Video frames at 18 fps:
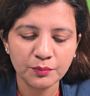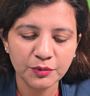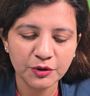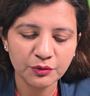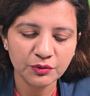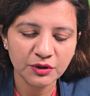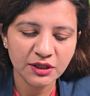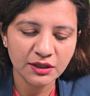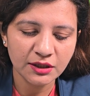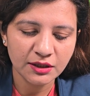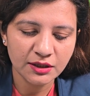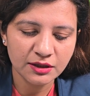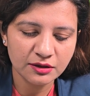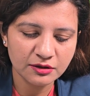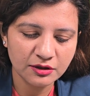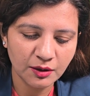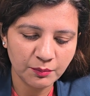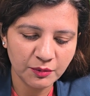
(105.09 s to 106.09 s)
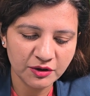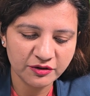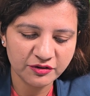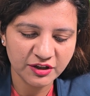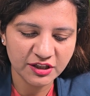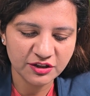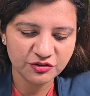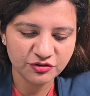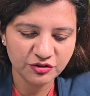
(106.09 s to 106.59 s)
Purine is a double
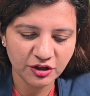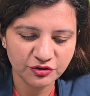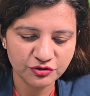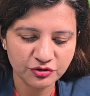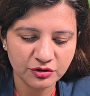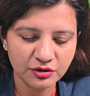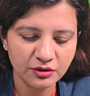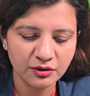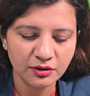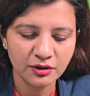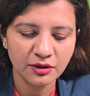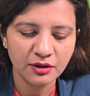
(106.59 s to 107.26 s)
ring structure